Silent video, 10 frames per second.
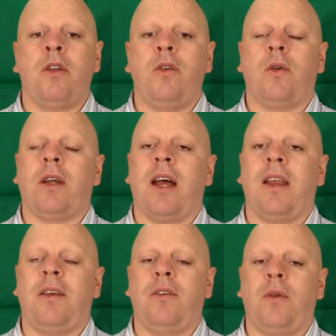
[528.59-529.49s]
you
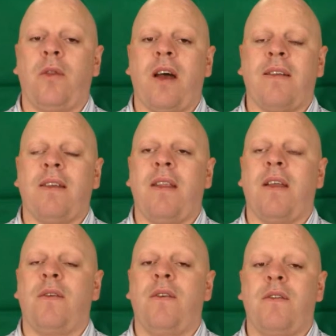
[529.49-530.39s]
can do that, and
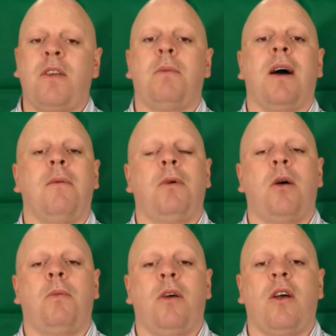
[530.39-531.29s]
that's £50
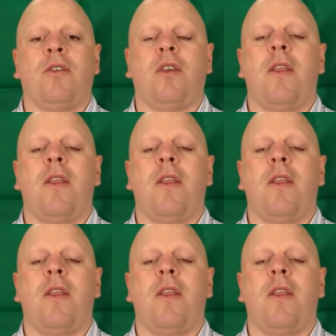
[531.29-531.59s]
per person,